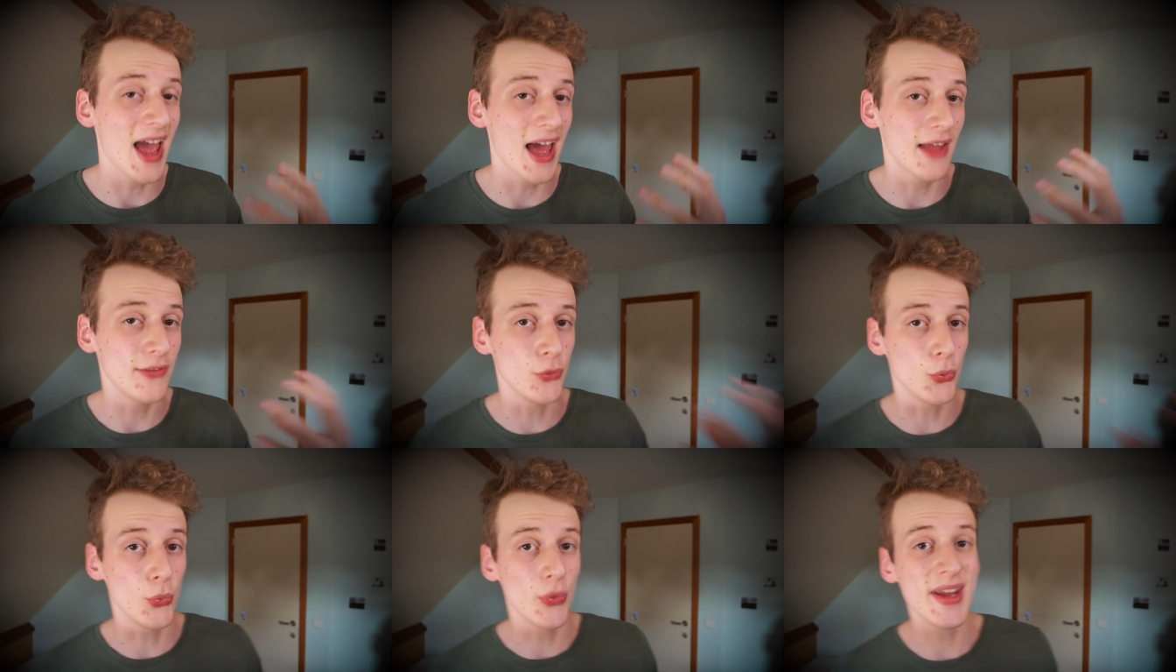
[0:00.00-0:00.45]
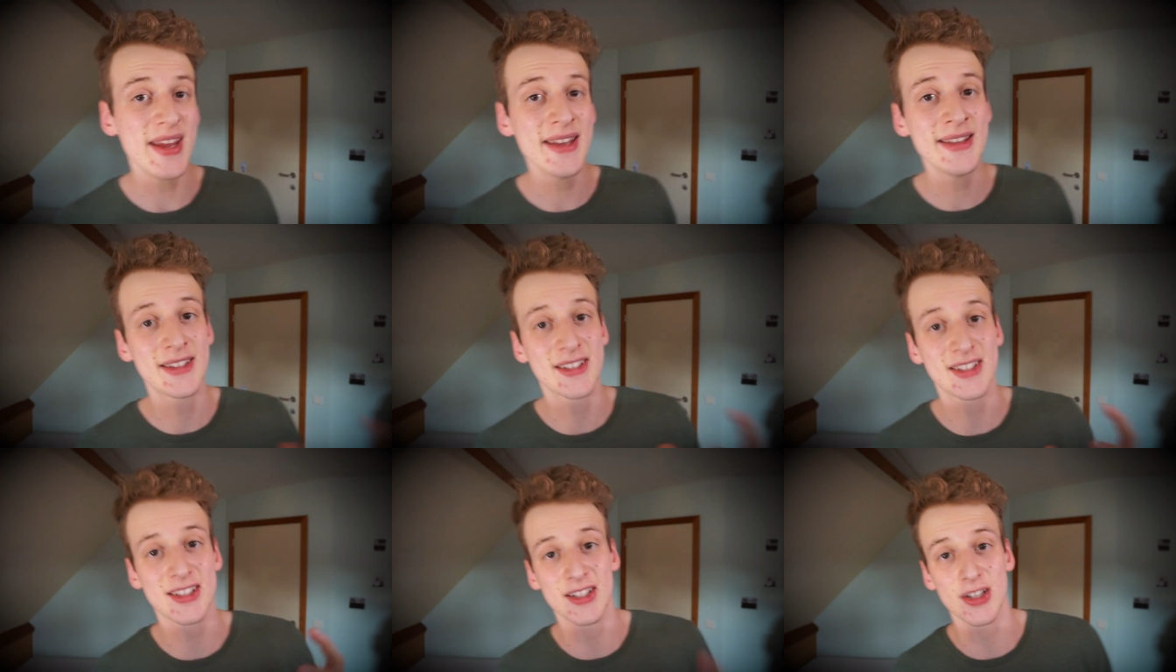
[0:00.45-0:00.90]
and
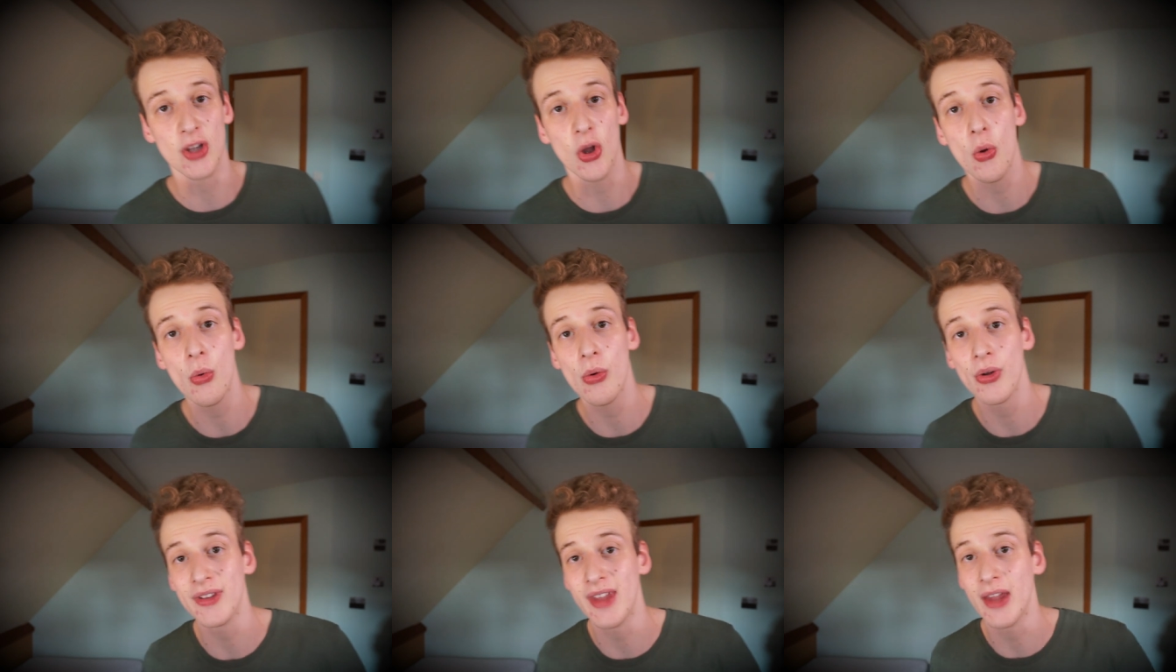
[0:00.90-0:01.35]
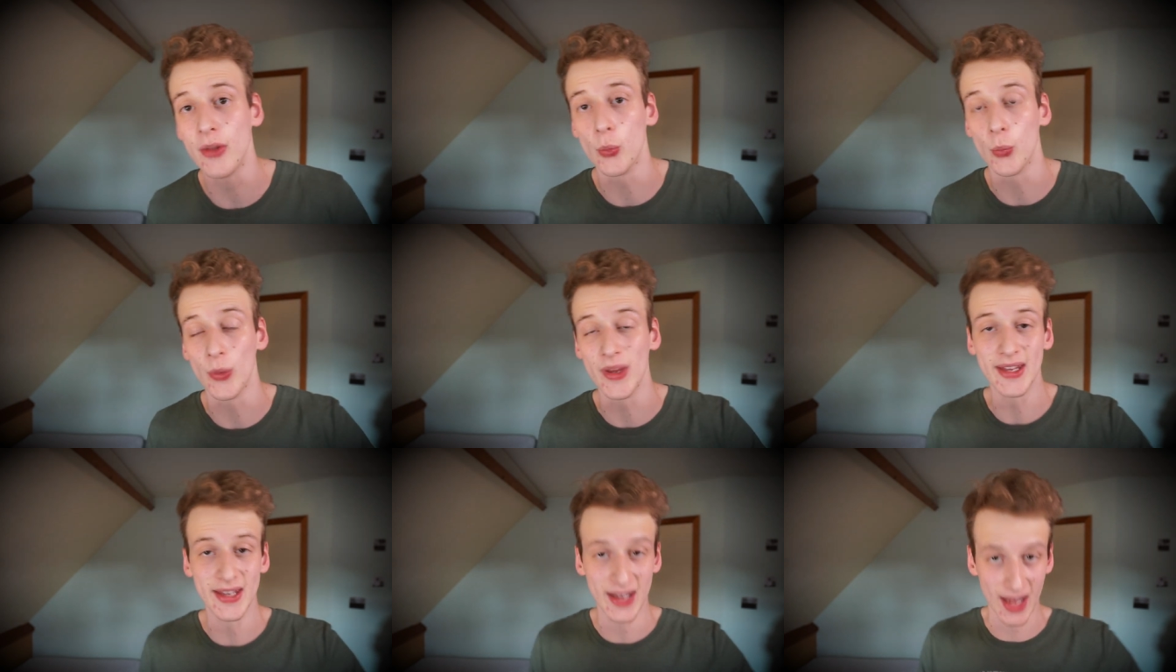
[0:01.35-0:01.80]
read slower than
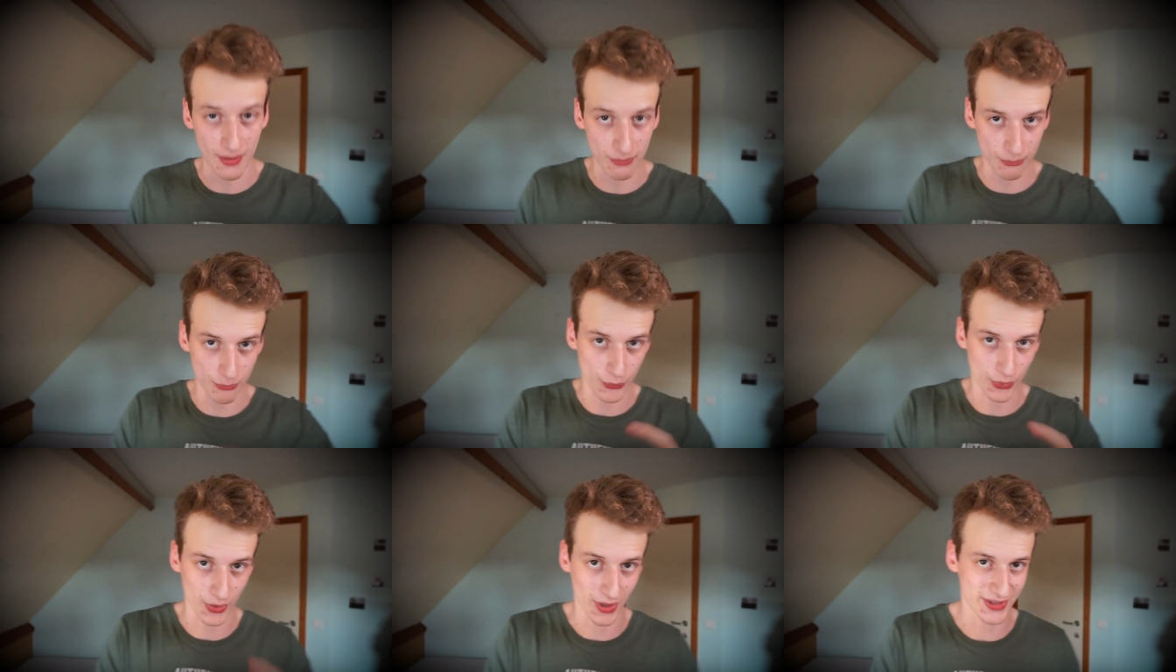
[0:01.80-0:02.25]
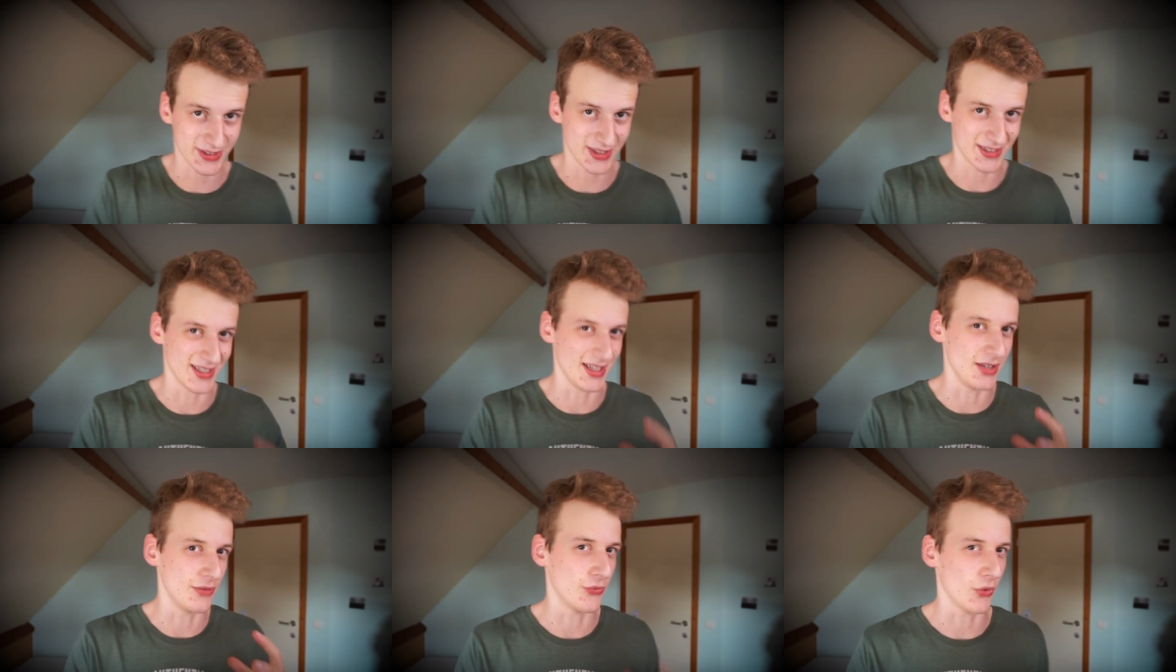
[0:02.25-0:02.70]
we can
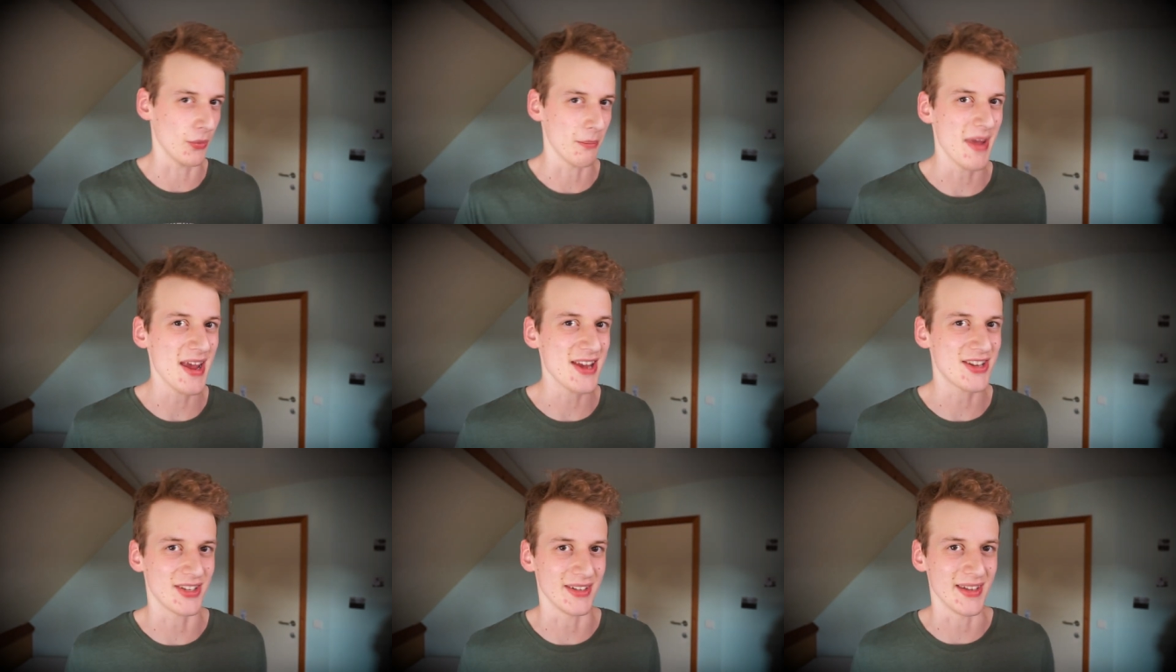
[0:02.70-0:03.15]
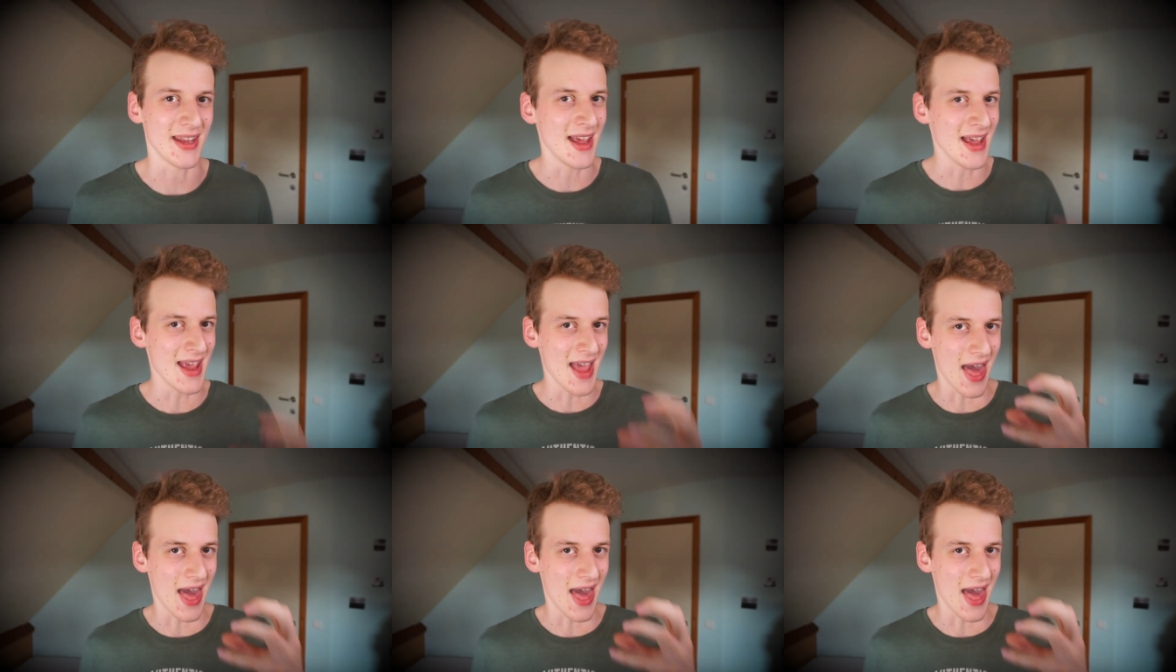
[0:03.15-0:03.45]
process information,